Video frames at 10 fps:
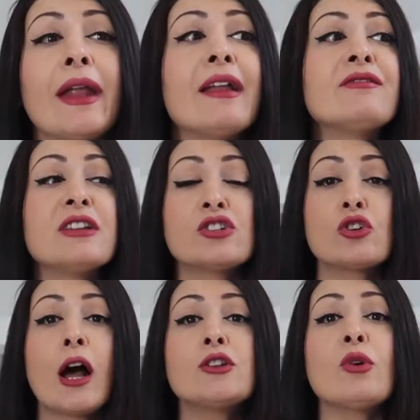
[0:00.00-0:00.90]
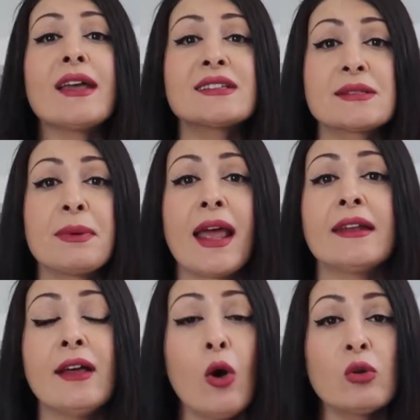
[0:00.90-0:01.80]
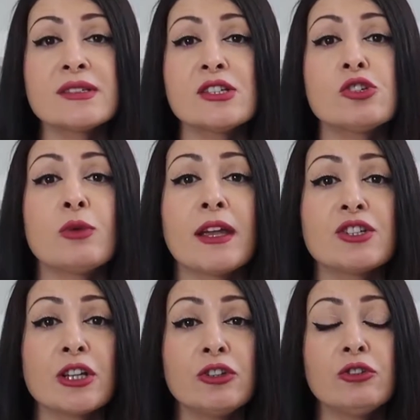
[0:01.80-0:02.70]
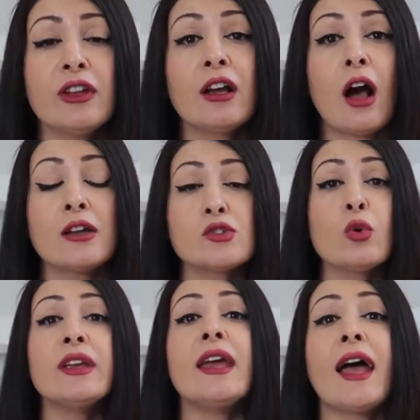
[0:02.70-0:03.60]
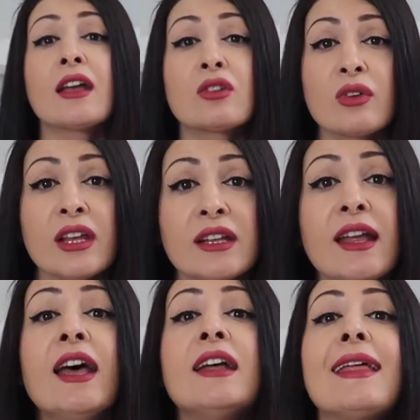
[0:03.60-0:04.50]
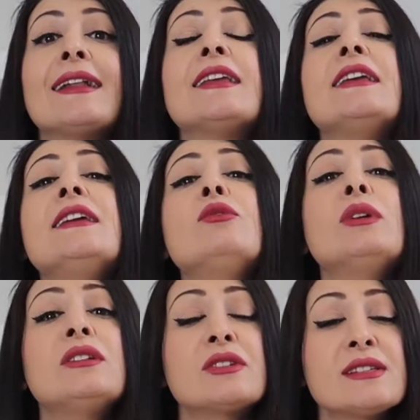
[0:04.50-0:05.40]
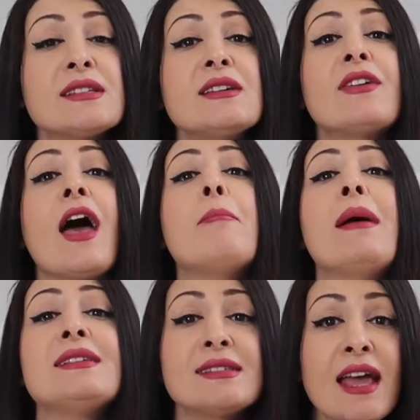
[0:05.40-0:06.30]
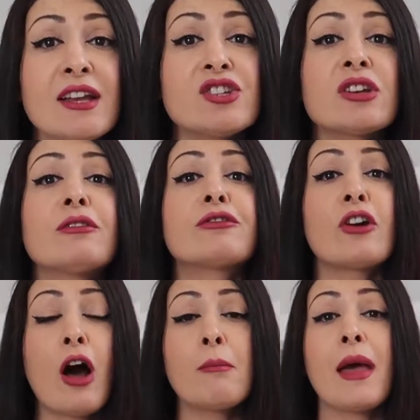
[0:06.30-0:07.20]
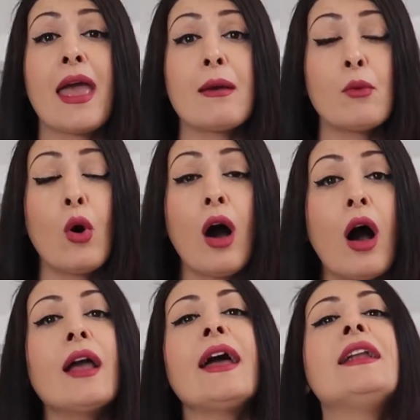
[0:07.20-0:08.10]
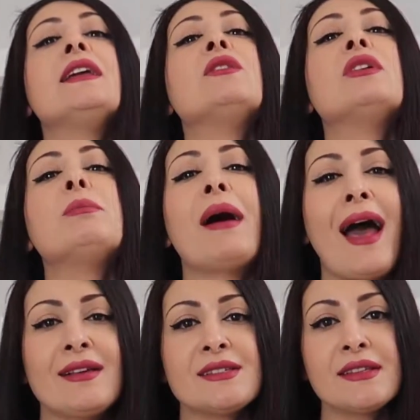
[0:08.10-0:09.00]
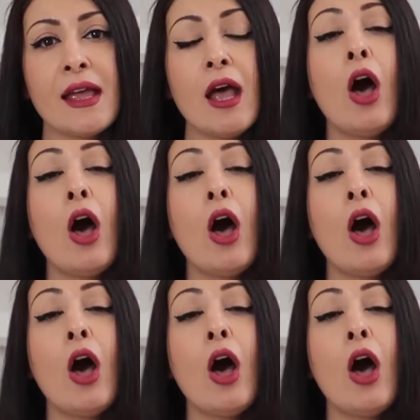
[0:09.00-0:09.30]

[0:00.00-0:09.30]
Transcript: and we tried to explain the whole situation to the guy. So he agreed that he will receive a message from MOI and he will pass the